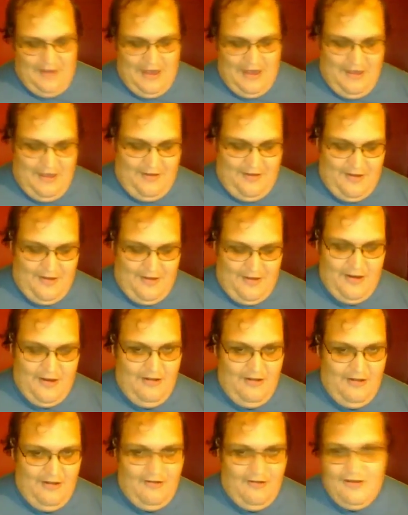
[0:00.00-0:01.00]

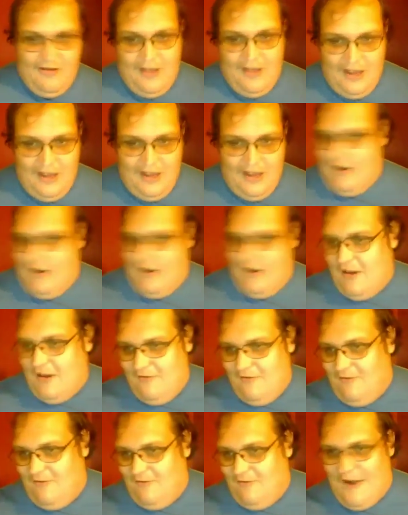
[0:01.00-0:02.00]
So, you know,
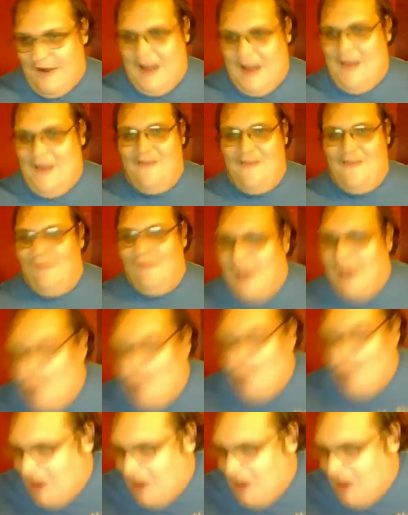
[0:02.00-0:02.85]
what can you do about it?